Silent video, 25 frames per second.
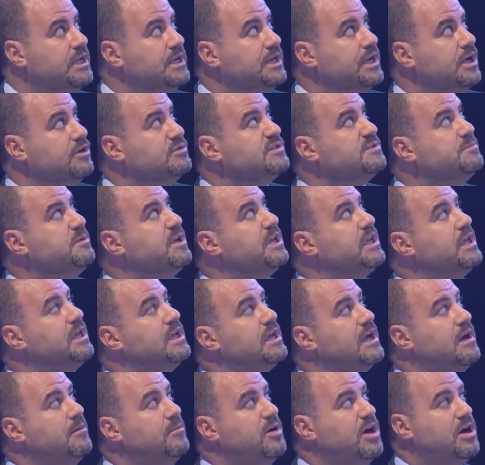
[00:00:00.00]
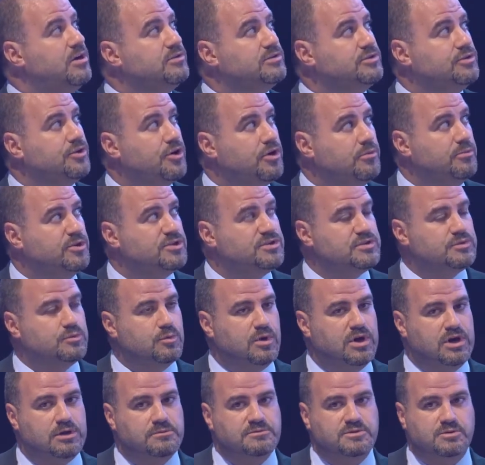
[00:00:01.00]
Now, speaking about robot
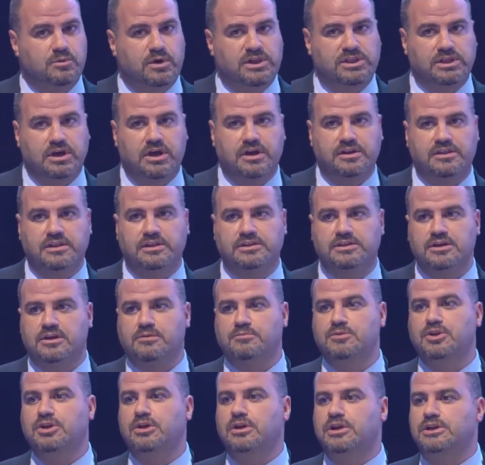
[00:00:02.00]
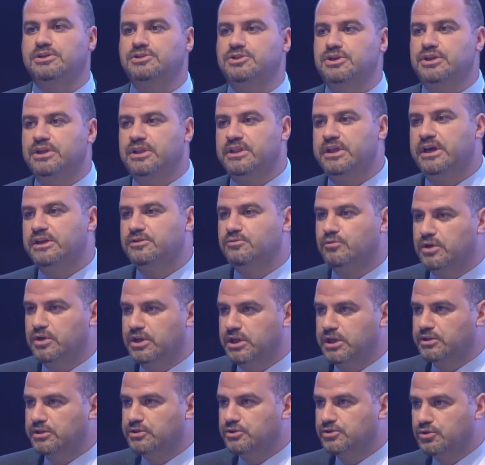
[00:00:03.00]
swarms, what are the terminology that we
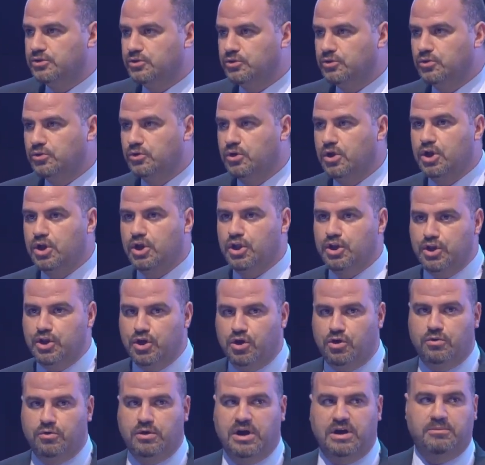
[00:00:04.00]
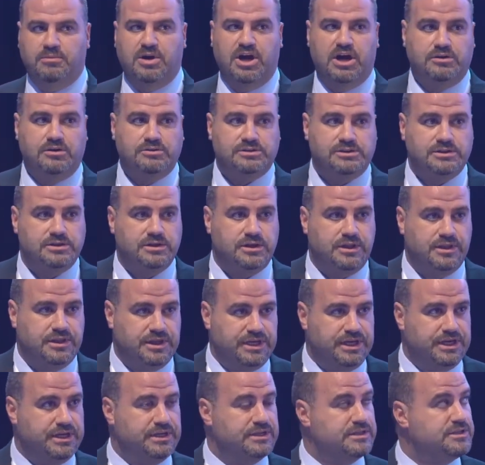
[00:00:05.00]
need to know about
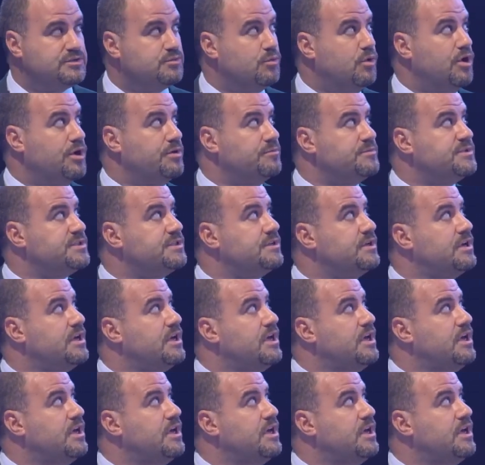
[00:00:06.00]
the swarms?